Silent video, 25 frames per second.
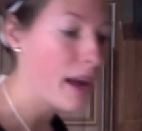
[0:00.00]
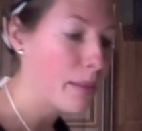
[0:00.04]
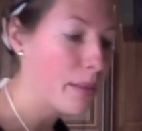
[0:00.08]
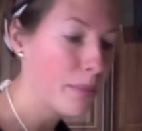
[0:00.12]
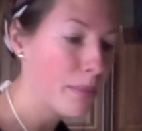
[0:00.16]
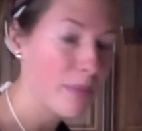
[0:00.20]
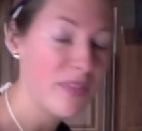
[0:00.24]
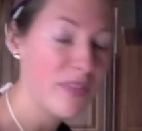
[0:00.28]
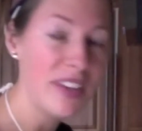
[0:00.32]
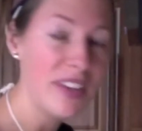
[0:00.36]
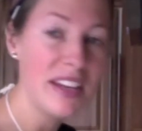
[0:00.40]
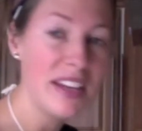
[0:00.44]

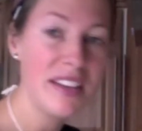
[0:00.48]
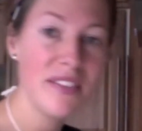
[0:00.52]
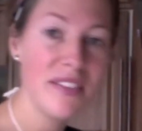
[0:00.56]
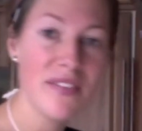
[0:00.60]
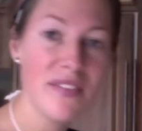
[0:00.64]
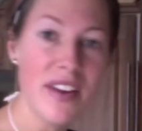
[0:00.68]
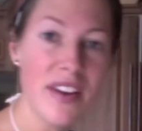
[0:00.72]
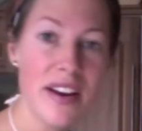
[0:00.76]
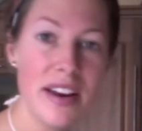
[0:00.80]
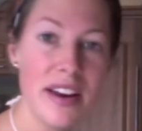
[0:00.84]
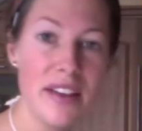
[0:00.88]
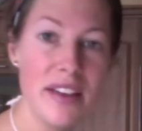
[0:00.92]
Feeling
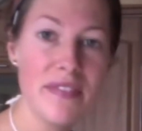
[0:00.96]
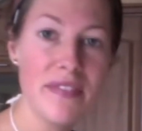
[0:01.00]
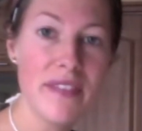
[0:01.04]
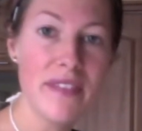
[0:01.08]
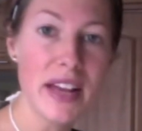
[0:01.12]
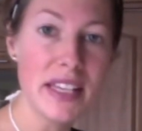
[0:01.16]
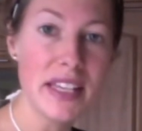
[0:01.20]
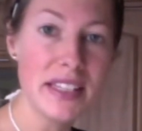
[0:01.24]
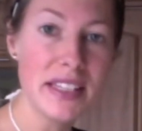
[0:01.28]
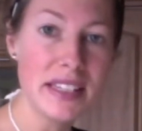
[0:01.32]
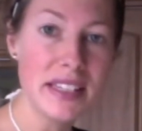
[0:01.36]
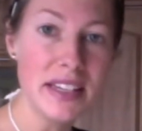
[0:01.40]
very
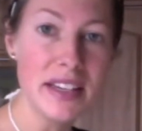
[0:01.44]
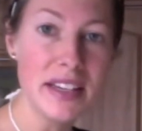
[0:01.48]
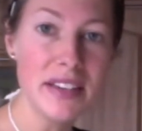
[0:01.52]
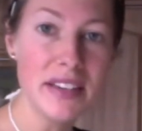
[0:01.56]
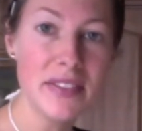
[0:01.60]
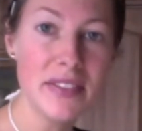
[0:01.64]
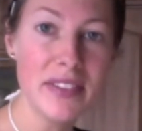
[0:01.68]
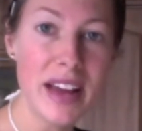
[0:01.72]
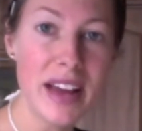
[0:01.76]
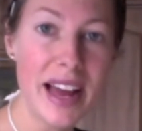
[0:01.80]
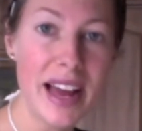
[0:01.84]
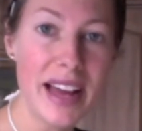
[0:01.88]

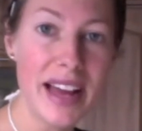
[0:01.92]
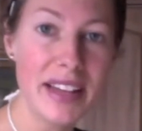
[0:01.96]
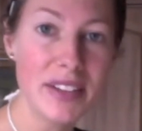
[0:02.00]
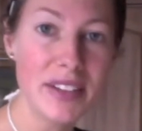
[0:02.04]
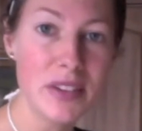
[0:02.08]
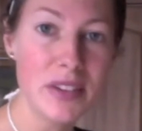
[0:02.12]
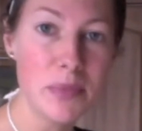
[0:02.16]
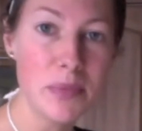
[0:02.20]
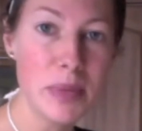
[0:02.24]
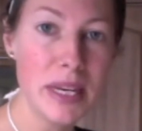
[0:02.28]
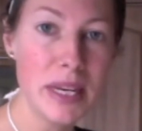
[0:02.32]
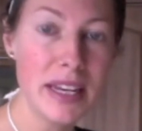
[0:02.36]
festive, and
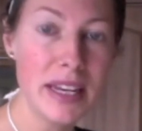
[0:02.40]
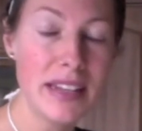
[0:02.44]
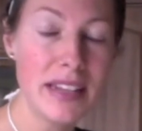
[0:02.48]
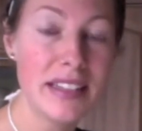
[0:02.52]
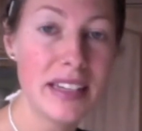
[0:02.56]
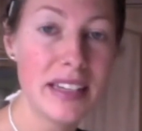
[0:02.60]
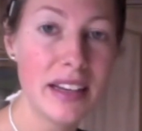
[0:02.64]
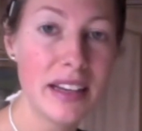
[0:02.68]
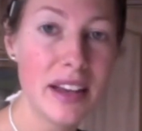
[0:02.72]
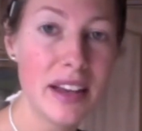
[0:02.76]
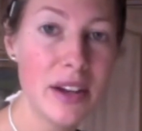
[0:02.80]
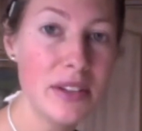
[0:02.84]
I've been
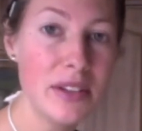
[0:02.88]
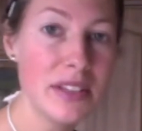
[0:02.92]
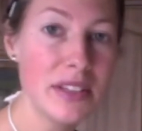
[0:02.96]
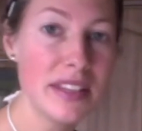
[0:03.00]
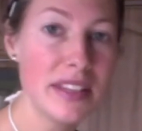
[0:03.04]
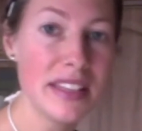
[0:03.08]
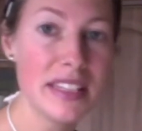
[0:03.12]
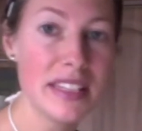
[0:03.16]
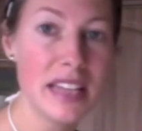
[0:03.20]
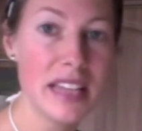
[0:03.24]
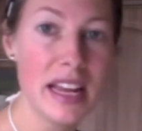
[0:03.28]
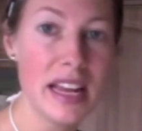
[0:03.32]
eating loads of
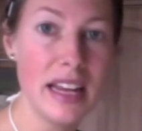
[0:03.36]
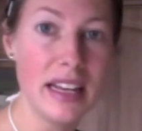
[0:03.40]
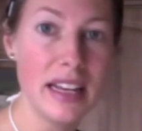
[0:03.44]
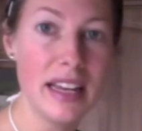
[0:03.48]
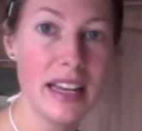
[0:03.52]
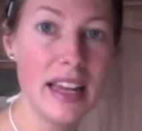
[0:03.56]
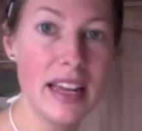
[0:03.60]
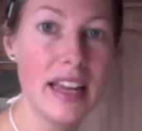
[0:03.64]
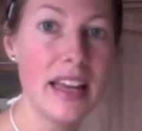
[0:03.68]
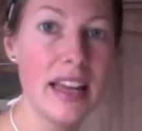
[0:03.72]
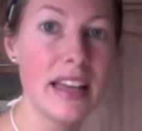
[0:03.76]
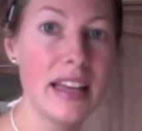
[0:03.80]
this
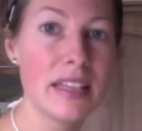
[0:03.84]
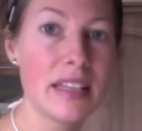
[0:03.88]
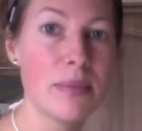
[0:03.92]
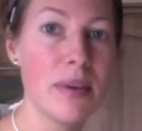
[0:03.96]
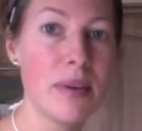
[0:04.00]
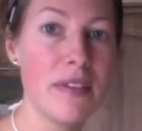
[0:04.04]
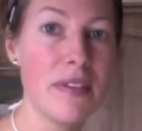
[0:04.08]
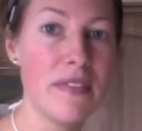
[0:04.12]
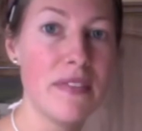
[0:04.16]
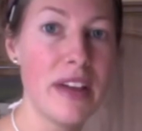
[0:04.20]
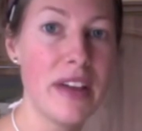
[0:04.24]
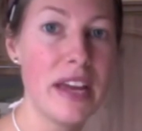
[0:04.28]
lately. It's
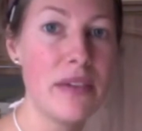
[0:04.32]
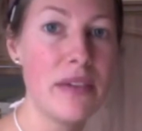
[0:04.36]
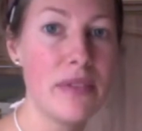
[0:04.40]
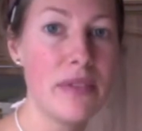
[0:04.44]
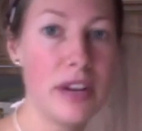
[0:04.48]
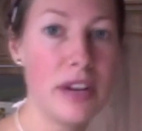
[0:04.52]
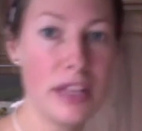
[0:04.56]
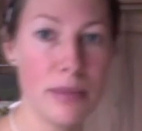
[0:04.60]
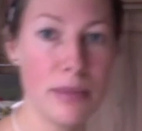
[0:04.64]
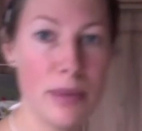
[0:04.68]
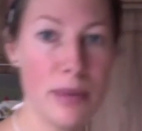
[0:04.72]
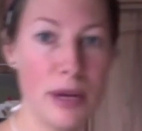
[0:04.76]
my
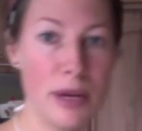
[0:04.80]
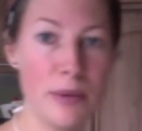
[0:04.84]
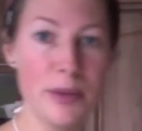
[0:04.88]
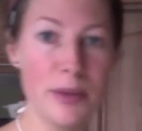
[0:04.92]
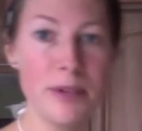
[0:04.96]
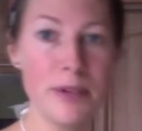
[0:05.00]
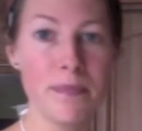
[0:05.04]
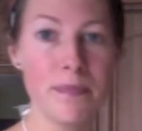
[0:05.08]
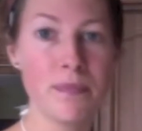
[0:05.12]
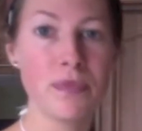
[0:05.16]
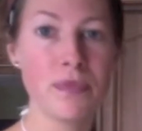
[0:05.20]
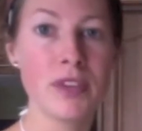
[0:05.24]
favourite at the
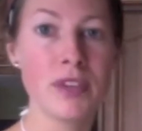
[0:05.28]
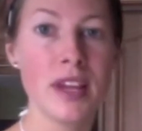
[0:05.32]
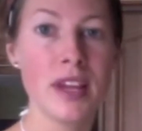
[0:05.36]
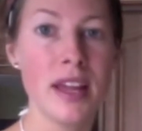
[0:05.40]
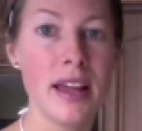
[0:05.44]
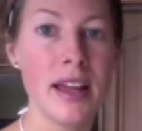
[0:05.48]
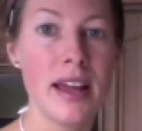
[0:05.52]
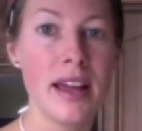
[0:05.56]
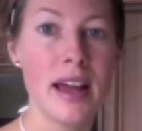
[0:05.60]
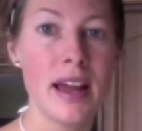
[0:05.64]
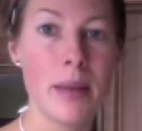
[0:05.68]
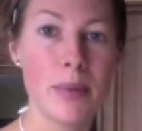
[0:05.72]
moment,
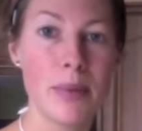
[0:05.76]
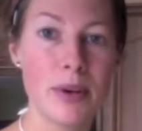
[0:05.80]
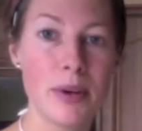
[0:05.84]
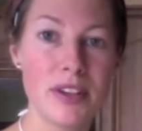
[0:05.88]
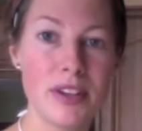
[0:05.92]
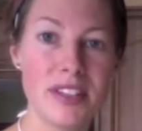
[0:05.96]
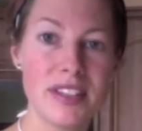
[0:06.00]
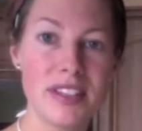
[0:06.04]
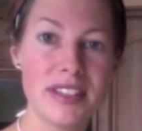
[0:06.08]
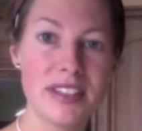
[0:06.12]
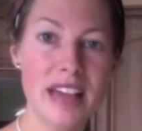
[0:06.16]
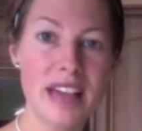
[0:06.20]
and
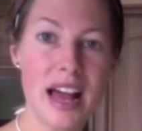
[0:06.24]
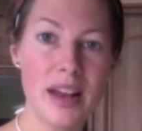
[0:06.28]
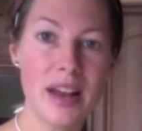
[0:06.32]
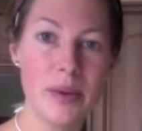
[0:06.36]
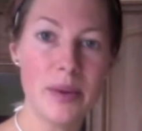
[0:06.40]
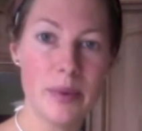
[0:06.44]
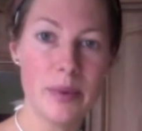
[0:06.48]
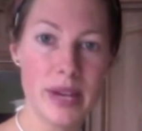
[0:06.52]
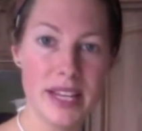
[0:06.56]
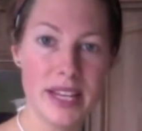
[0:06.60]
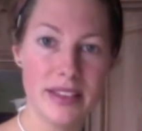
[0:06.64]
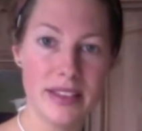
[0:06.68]
because it's
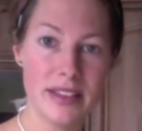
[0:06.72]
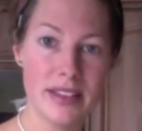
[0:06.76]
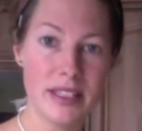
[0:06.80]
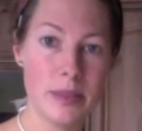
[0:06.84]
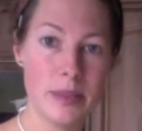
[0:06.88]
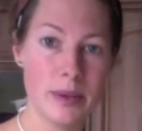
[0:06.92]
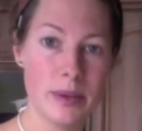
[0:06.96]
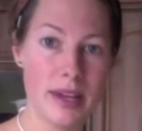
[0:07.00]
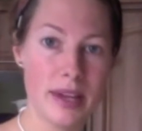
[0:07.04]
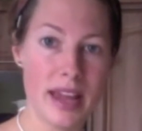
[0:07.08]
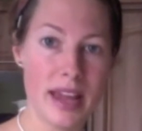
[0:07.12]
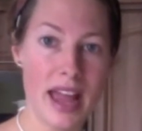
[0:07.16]
Halloween this
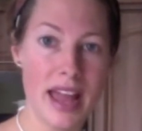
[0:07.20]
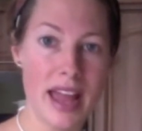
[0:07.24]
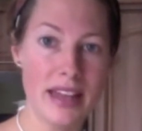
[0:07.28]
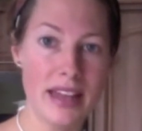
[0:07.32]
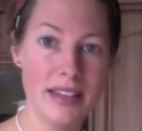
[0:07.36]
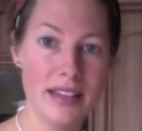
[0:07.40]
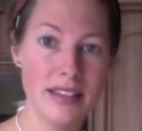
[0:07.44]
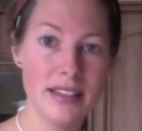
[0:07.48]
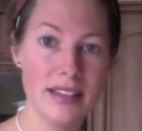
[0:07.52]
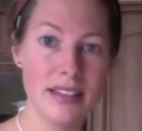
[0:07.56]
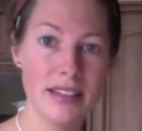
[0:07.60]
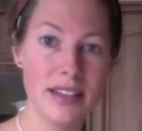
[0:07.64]

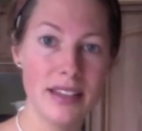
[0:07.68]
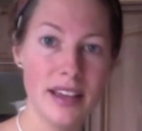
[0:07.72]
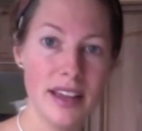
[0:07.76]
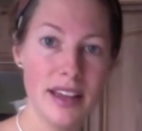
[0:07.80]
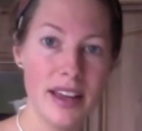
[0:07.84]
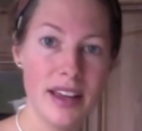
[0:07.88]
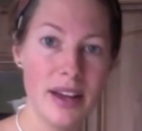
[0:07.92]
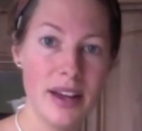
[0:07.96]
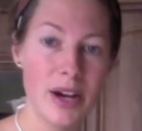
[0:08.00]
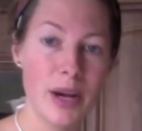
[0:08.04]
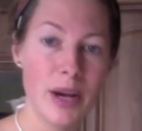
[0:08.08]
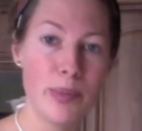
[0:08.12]
weekend,
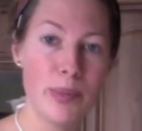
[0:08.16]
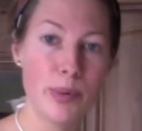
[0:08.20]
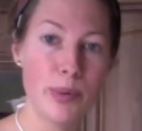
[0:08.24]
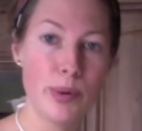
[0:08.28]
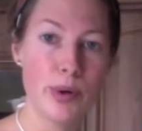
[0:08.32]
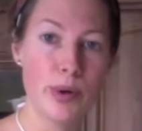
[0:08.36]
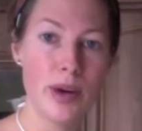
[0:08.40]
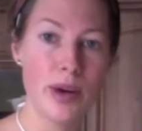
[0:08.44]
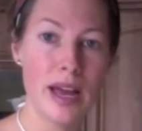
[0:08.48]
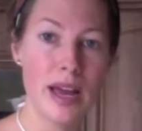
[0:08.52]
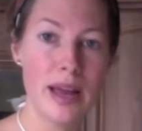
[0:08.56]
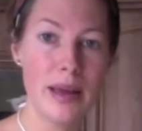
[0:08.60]
I
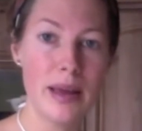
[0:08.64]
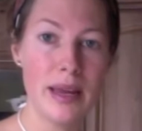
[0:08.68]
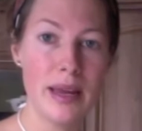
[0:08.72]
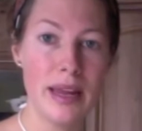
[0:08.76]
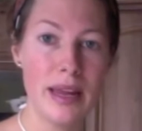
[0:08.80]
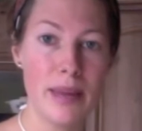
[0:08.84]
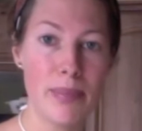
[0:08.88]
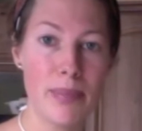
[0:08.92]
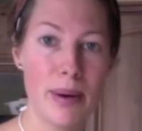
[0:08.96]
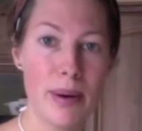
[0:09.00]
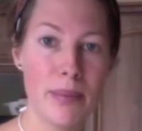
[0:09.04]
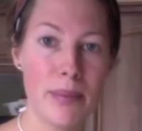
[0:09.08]
bought
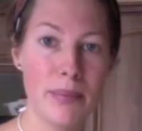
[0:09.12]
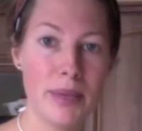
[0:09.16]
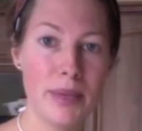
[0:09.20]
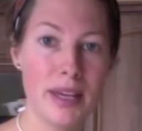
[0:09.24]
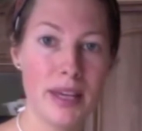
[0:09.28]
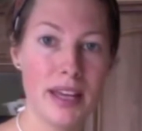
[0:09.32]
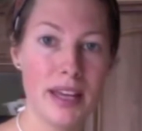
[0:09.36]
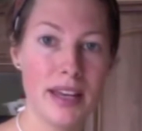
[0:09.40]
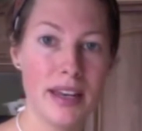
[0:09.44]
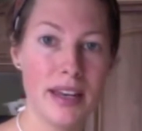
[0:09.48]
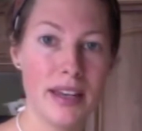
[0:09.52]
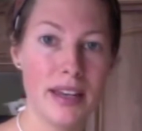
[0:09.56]
a
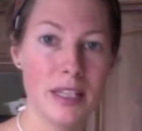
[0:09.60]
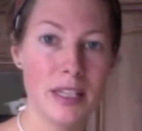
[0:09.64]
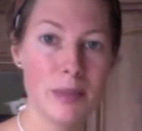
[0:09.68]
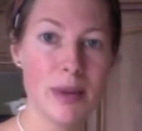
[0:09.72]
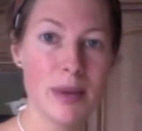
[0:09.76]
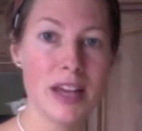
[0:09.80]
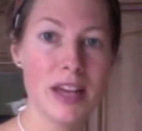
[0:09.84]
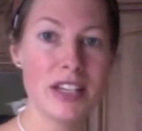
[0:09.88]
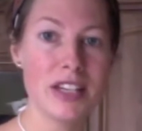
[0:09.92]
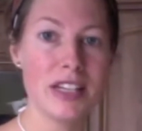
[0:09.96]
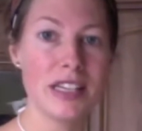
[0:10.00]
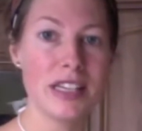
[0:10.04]
pumpkin
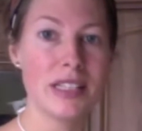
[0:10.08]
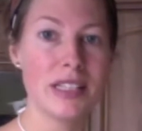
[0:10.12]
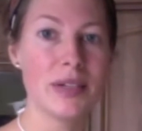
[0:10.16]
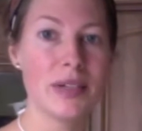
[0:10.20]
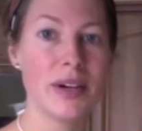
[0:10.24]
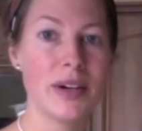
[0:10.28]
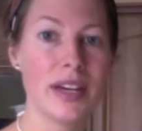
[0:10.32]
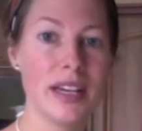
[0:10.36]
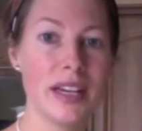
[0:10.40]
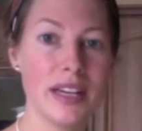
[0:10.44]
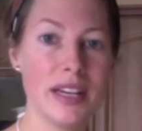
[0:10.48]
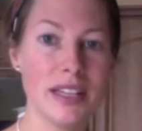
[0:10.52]
especially so
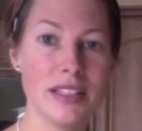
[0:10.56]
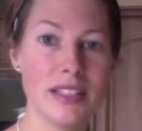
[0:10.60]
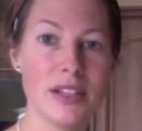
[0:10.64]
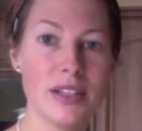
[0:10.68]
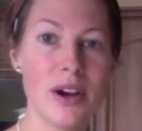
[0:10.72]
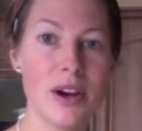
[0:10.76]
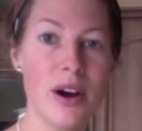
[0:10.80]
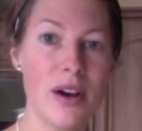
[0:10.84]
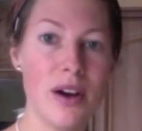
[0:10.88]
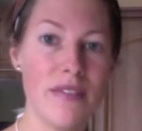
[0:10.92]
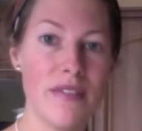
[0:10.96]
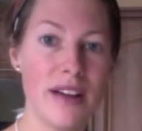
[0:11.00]
I could
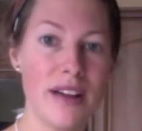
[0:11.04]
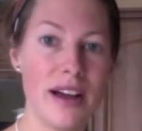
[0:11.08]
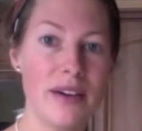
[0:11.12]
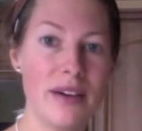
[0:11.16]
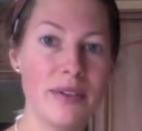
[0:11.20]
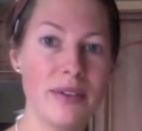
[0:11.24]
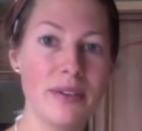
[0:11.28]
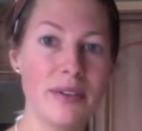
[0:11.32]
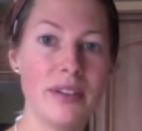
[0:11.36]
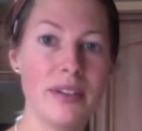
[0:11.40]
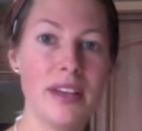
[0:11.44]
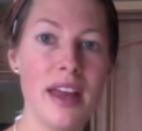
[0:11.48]
carve
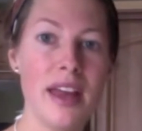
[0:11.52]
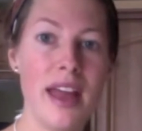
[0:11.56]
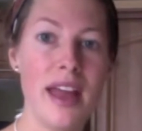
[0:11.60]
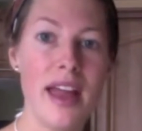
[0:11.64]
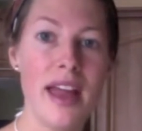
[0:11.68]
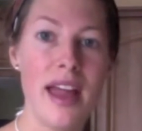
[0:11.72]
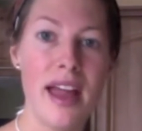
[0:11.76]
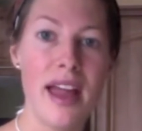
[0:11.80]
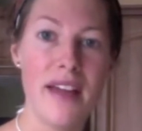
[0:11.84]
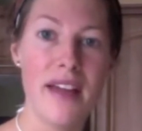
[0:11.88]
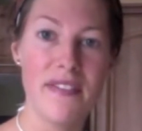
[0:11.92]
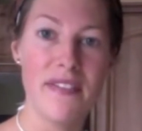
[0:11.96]
out
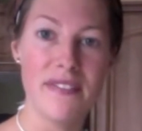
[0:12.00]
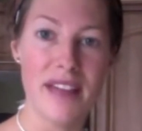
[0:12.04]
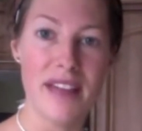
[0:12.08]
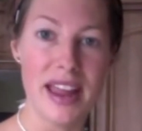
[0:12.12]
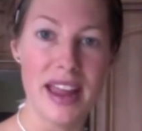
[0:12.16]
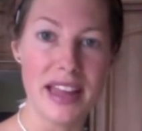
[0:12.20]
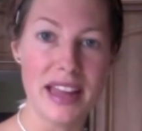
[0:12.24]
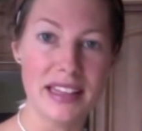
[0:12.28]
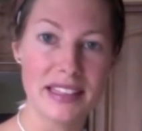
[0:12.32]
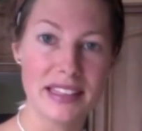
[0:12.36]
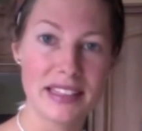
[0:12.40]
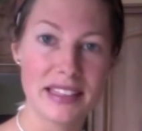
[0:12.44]
a
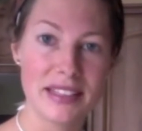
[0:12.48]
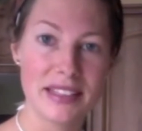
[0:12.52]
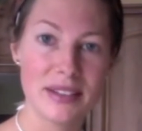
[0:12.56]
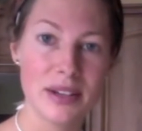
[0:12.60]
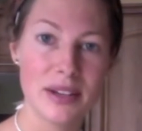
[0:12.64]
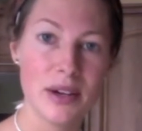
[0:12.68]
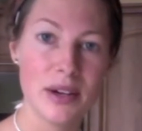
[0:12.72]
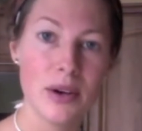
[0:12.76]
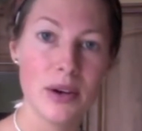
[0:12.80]
face.